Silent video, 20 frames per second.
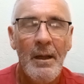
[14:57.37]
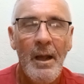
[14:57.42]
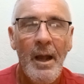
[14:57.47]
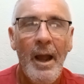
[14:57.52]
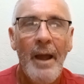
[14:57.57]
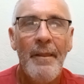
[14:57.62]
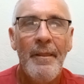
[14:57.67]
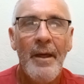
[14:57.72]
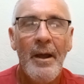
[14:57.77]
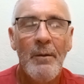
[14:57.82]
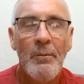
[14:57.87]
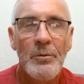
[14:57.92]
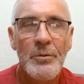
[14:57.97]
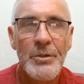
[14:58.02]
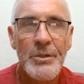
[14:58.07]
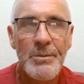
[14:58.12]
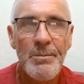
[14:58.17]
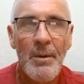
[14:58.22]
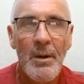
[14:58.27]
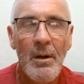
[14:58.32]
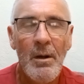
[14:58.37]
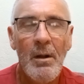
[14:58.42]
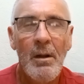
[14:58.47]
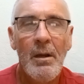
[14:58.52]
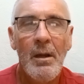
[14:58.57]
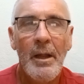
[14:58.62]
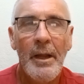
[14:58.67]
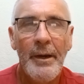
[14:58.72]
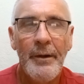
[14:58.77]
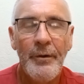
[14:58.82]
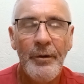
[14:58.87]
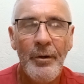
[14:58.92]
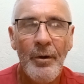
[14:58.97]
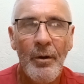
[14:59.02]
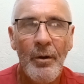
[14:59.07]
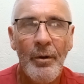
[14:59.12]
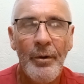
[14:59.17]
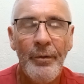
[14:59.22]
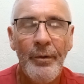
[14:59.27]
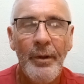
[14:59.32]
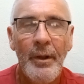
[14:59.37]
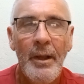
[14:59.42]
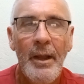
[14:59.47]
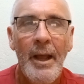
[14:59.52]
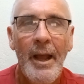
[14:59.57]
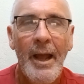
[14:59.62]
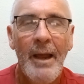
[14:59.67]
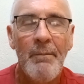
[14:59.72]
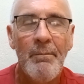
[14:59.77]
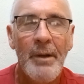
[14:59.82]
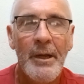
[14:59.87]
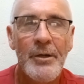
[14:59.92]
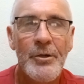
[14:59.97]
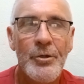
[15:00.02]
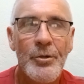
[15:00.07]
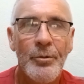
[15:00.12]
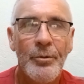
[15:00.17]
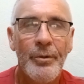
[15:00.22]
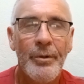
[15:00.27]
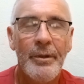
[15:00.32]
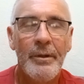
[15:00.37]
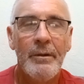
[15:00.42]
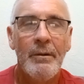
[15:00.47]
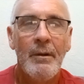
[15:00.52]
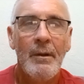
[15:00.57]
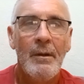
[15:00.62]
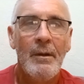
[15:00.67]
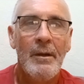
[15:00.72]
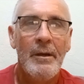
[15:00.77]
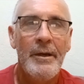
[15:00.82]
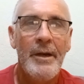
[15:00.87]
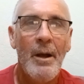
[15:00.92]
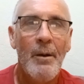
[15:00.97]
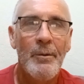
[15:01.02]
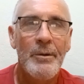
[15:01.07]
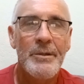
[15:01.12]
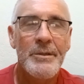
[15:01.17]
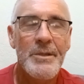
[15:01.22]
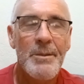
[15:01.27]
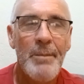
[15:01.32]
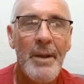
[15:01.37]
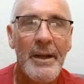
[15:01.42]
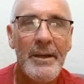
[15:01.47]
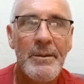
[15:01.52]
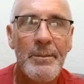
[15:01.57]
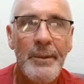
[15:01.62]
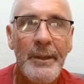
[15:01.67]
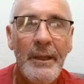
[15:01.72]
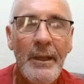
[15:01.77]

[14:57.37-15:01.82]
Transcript: And they will smile and nod and make sure that no one's about to be